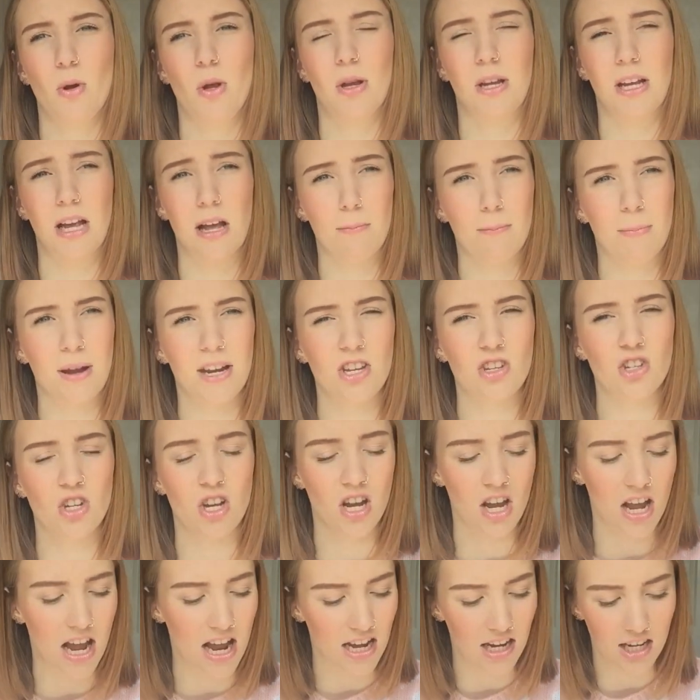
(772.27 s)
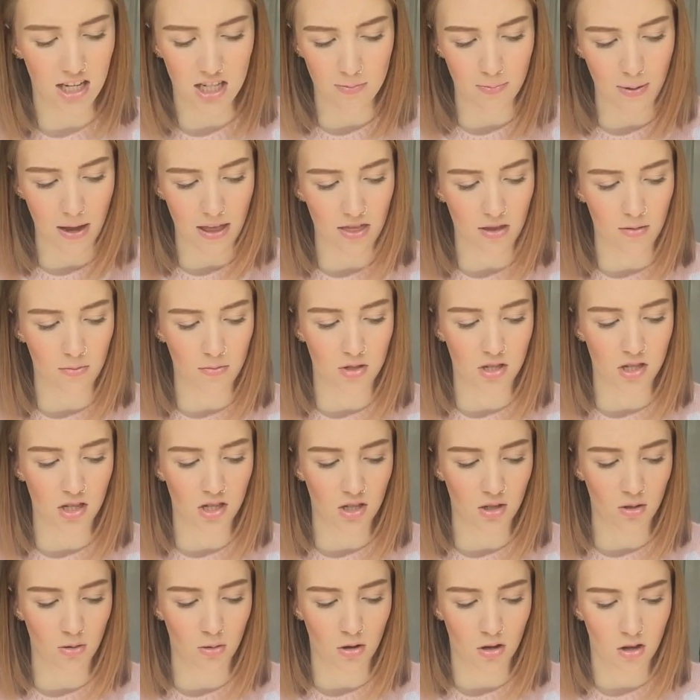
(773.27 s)
who can manage it and expect them
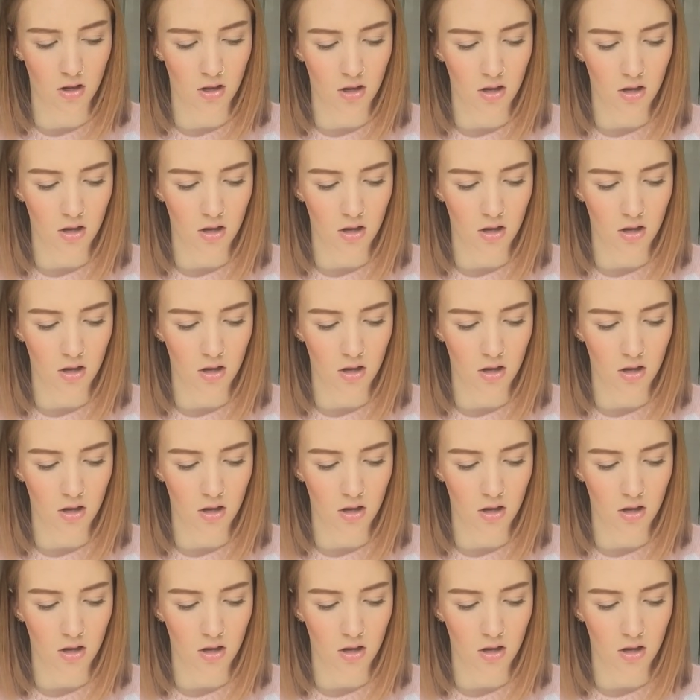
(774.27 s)
to,